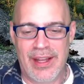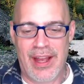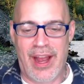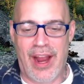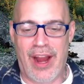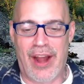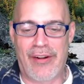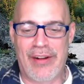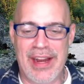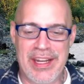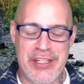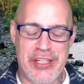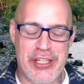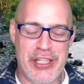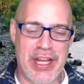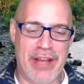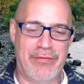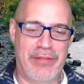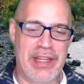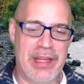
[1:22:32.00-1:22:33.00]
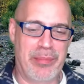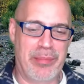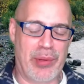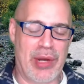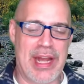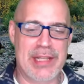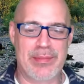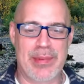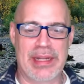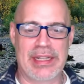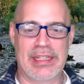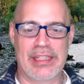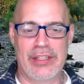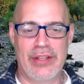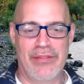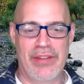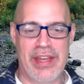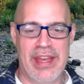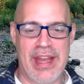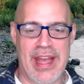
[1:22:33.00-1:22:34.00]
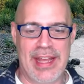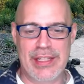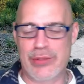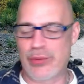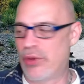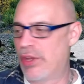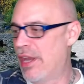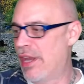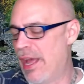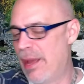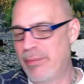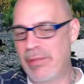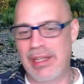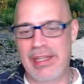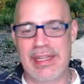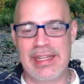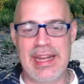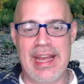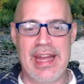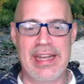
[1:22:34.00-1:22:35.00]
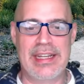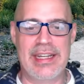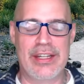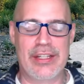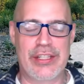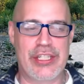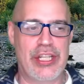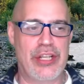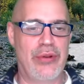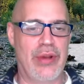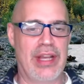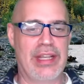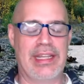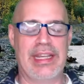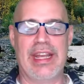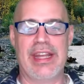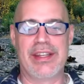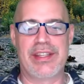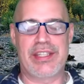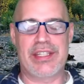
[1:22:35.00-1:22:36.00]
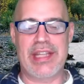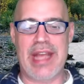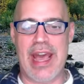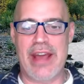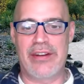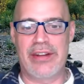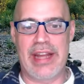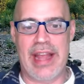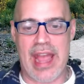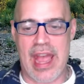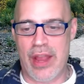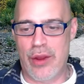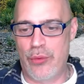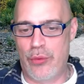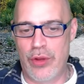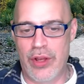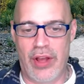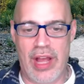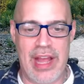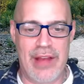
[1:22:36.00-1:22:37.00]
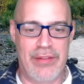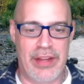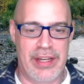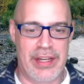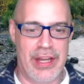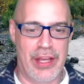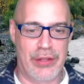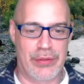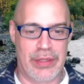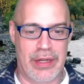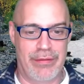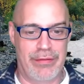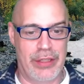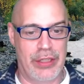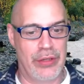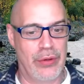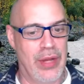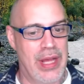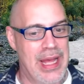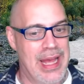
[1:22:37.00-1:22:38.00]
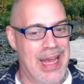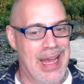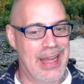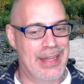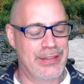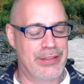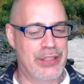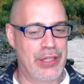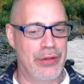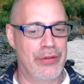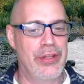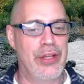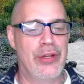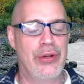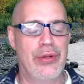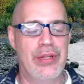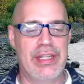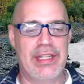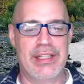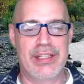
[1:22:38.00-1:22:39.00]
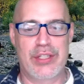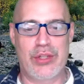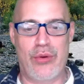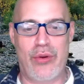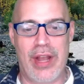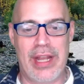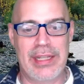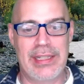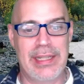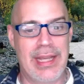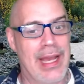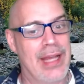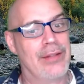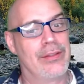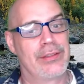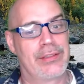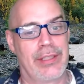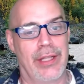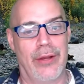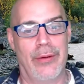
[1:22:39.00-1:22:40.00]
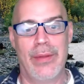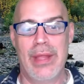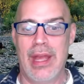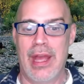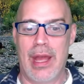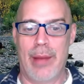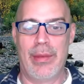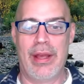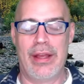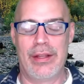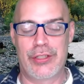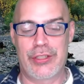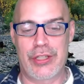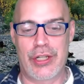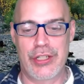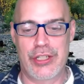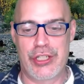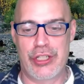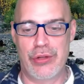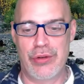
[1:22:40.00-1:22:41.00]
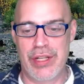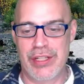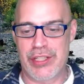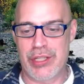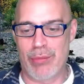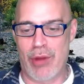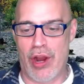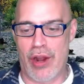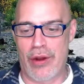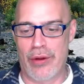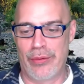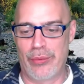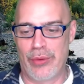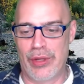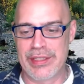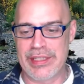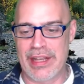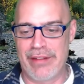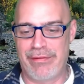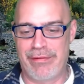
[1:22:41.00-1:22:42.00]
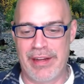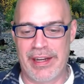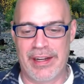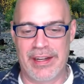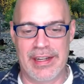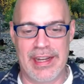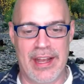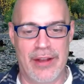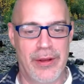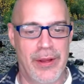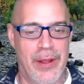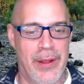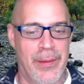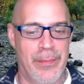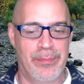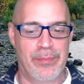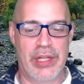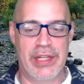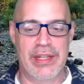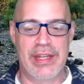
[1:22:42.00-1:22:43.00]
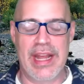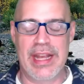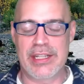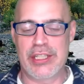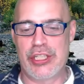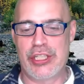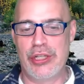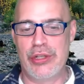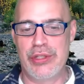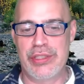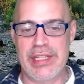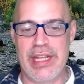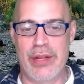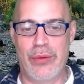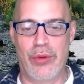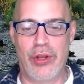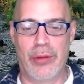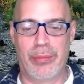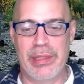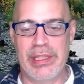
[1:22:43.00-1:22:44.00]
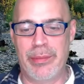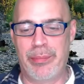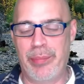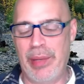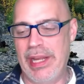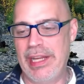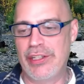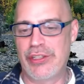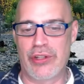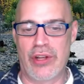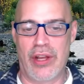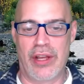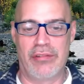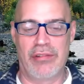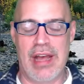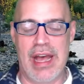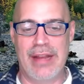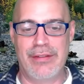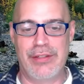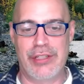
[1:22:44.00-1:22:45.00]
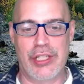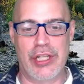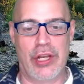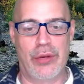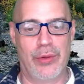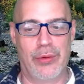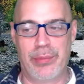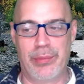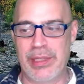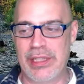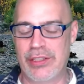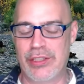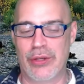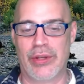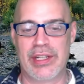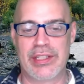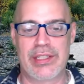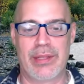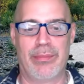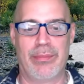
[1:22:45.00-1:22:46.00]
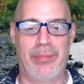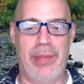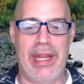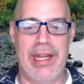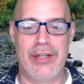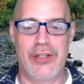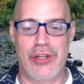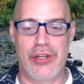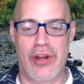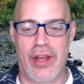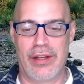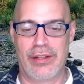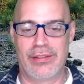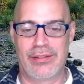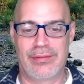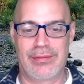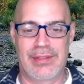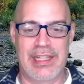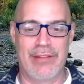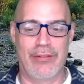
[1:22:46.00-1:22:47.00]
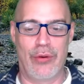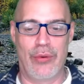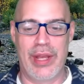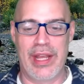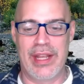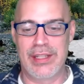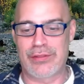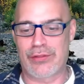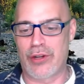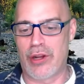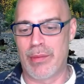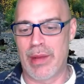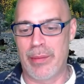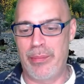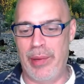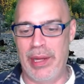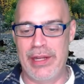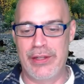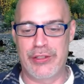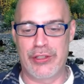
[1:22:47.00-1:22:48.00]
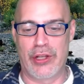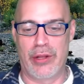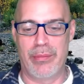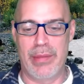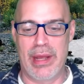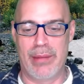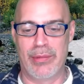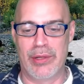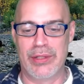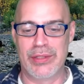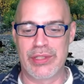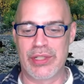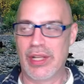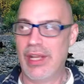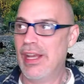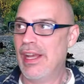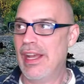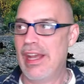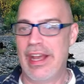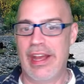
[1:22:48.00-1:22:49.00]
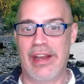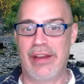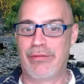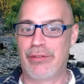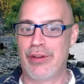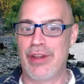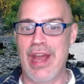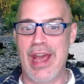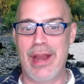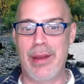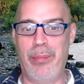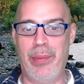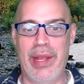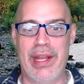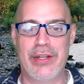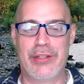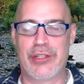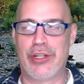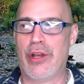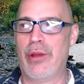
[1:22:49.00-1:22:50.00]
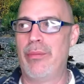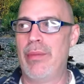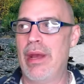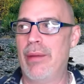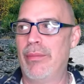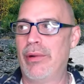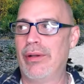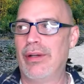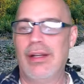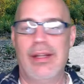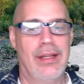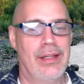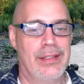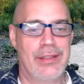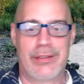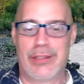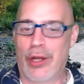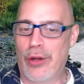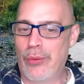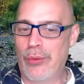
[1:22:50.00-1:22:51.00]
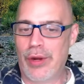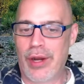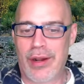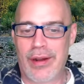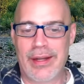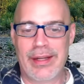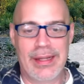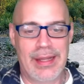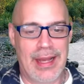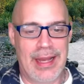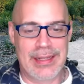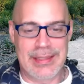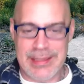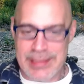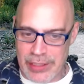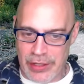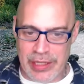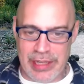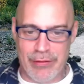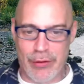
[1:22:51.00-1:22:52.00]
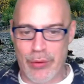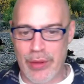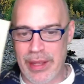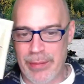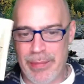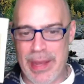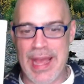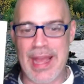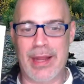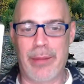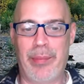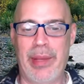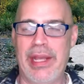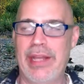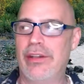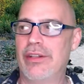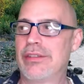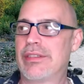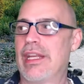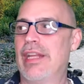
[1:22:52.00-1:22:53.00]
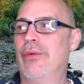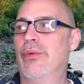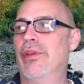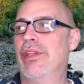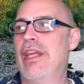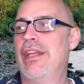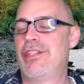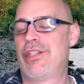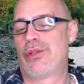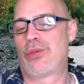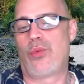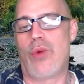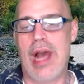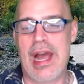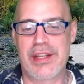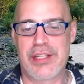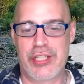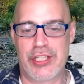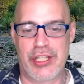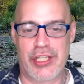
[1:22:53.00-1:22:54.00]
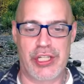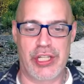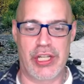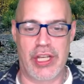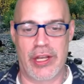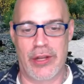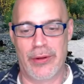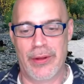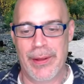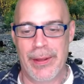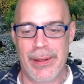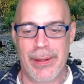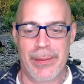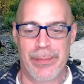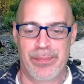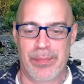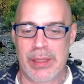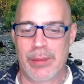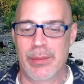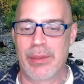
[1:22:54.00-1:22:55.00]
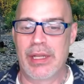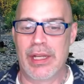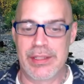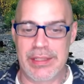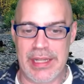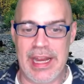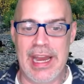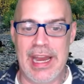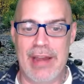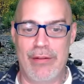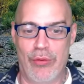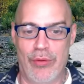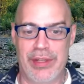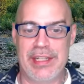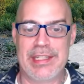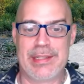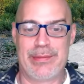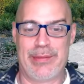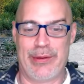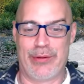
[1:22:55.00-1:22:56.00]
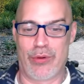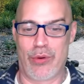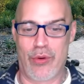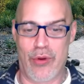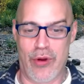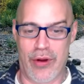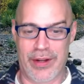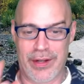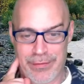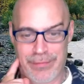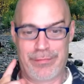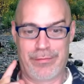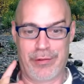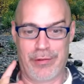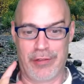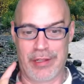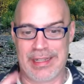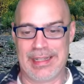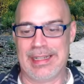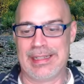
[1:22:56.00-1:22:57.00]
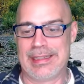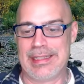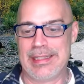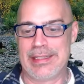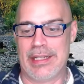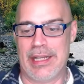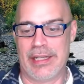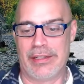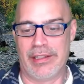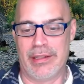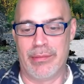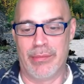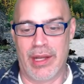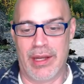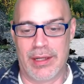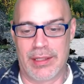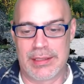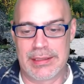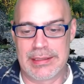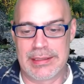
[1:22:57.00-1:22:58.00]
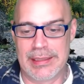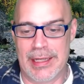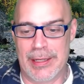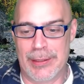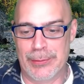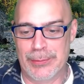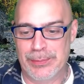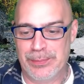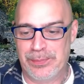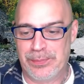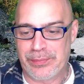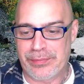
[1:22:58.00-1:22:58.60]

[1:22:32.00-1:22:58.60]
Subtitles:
all right, Chef V Prospecting, you have a nice one. I'm going to get out of here too. Again, Saturday, I will have another review. I don't know who it is quite yet, so I'm going to start shooting it tomorrow once I figure it out. But next Tuesday will be the Patreon live show. We'll be doing some Patreon giveaways for all my Patreon members. And if you're not a Patreon member, don't worry. I still give a bag of Paydirt to anyone that just watches the show, because everyone needs to be rewarded for looking at this ugly mug. So,